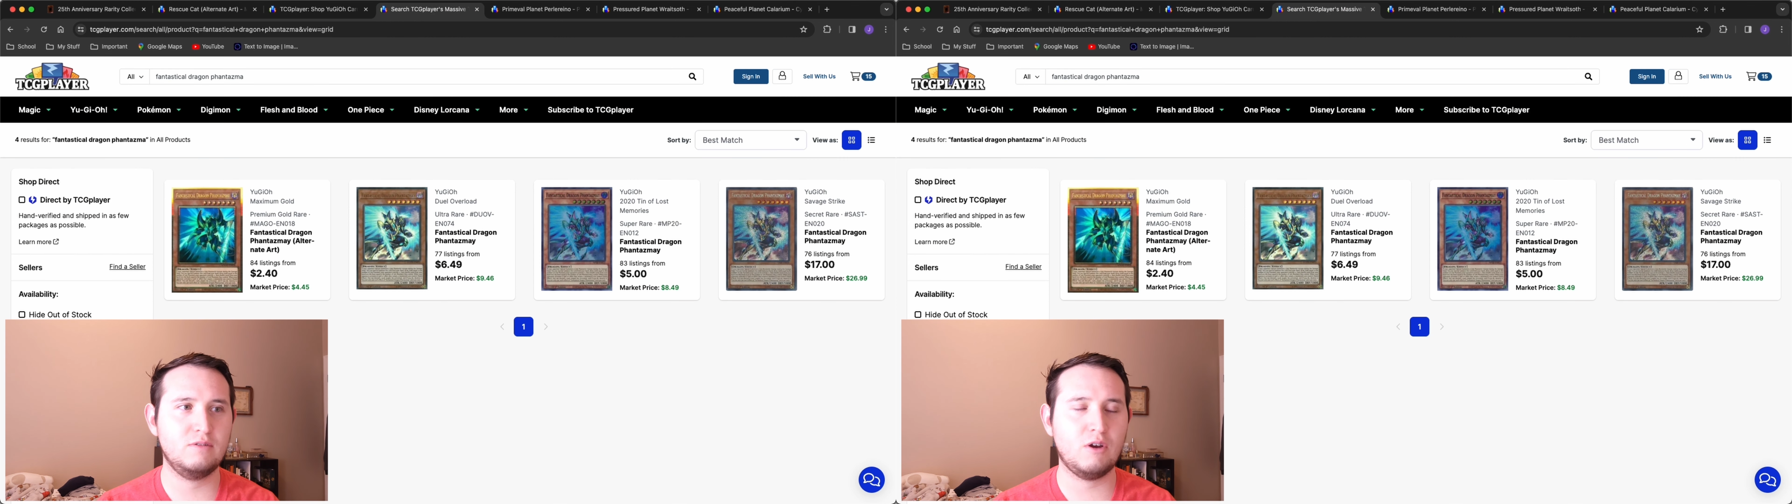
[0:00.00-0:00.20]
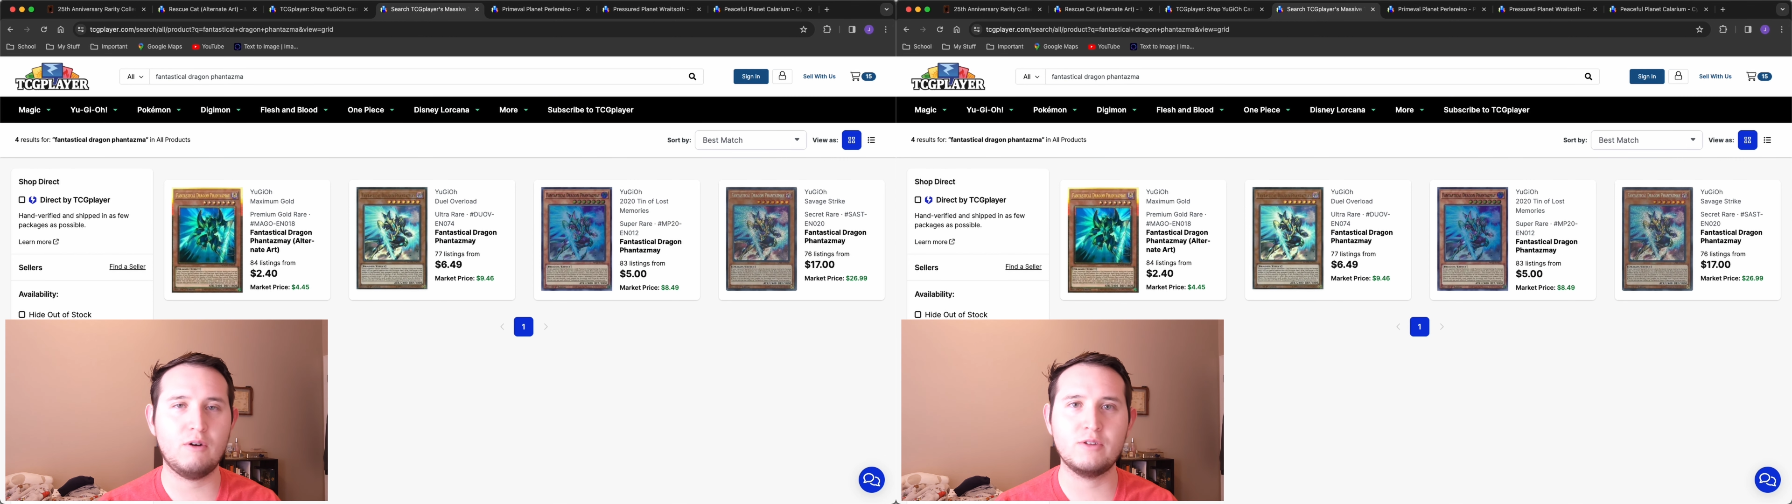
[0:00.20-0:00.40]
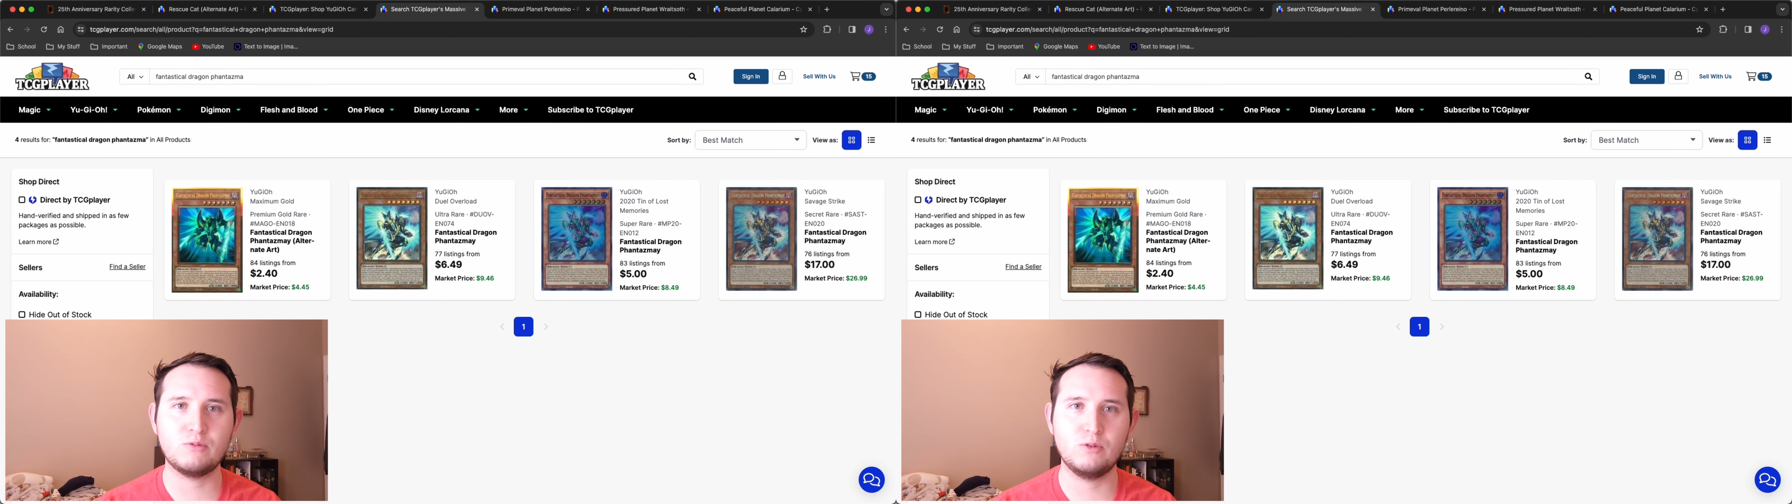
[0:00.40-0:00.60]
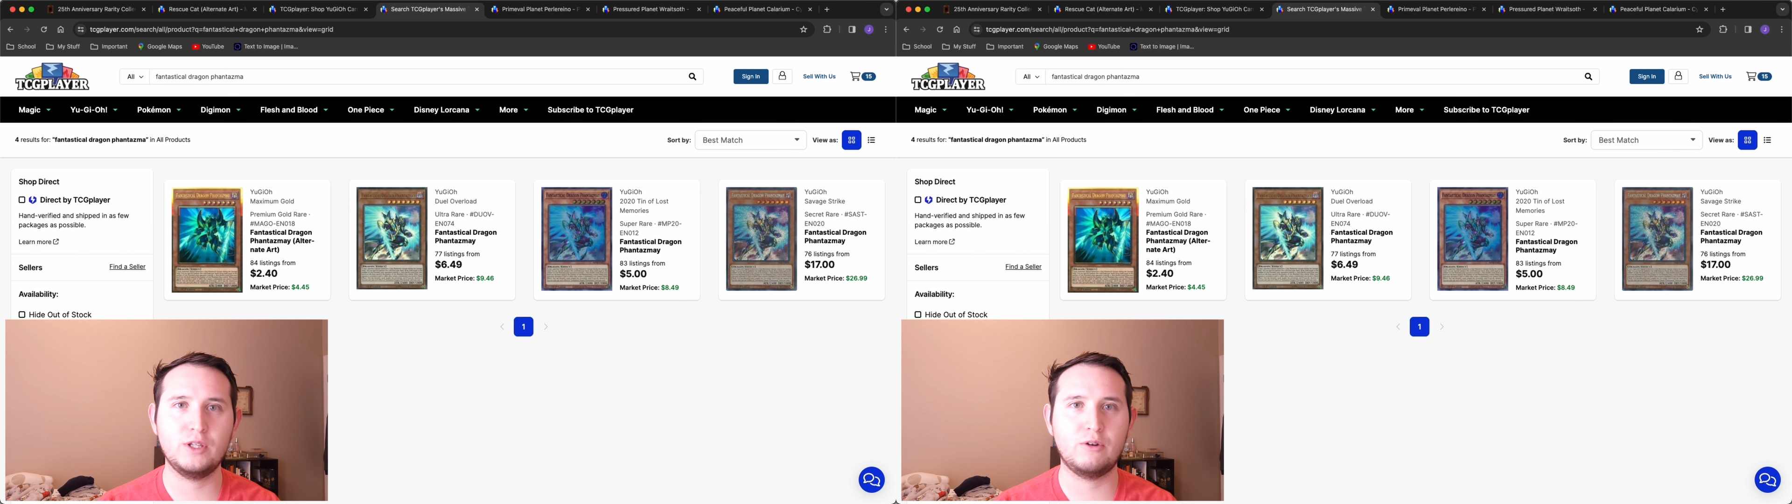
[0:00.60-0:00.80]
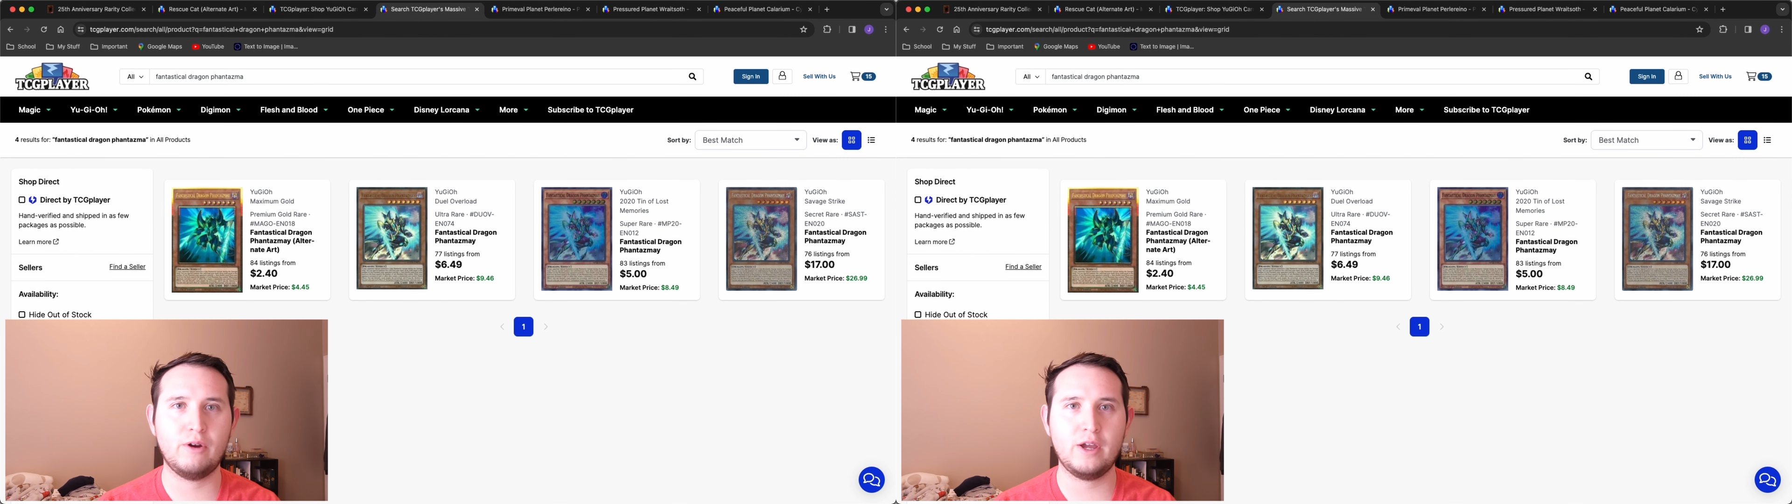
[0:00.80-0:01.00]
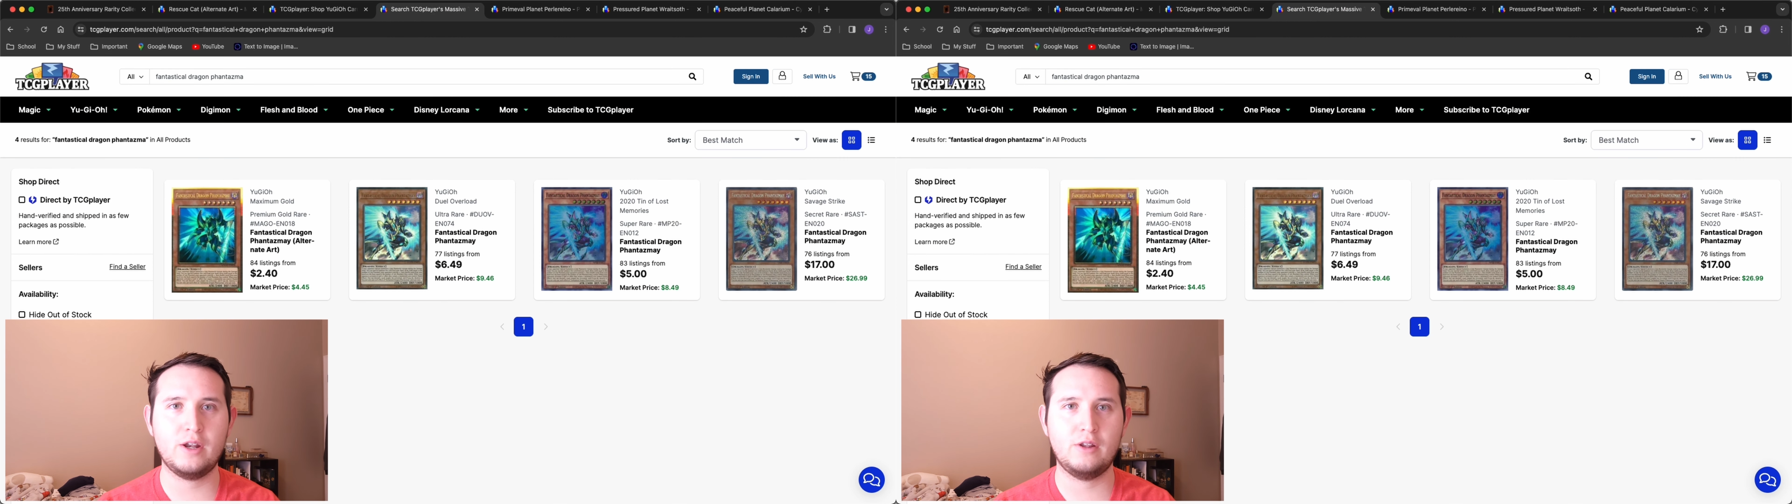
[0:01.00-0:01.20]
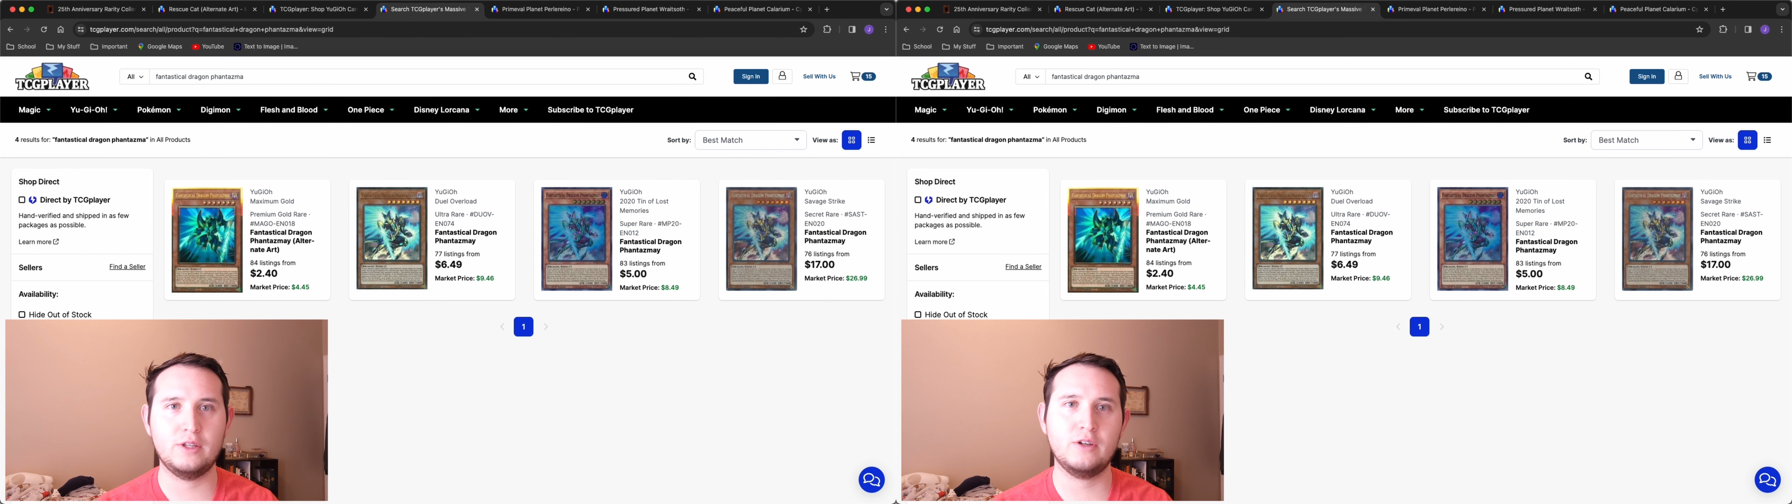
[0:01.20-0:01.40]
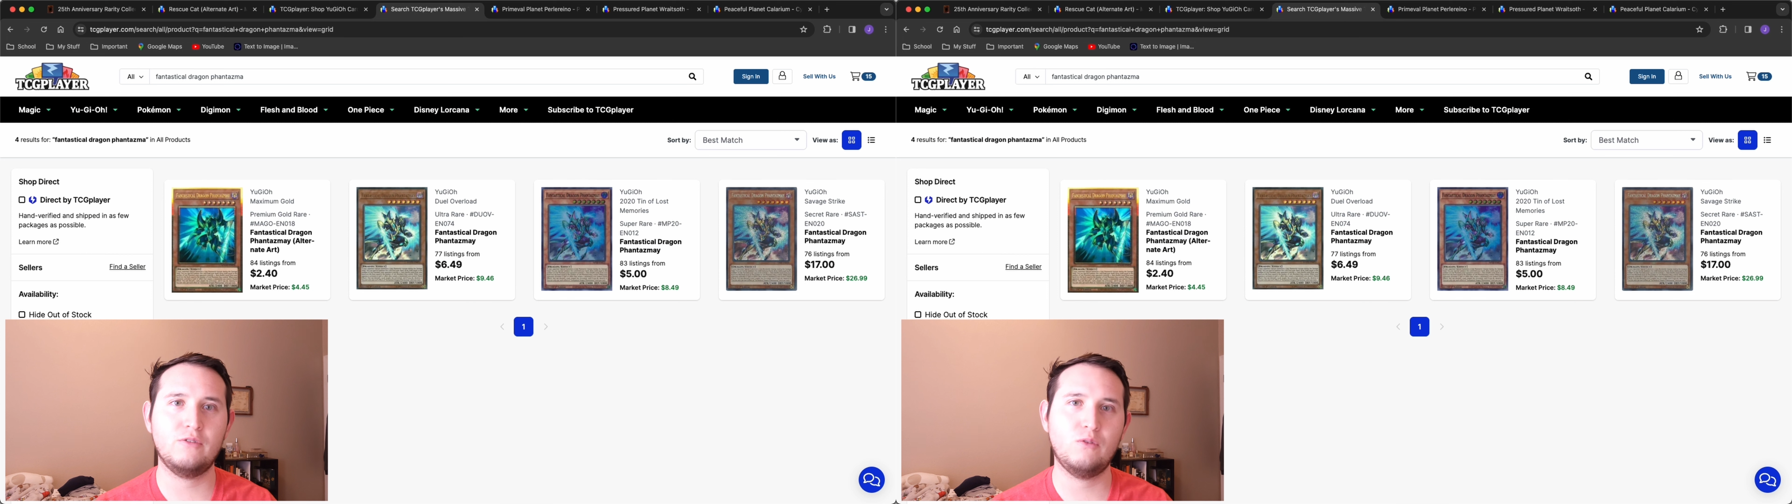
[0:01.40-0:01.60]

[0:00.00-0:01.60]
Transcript: it's really great in a link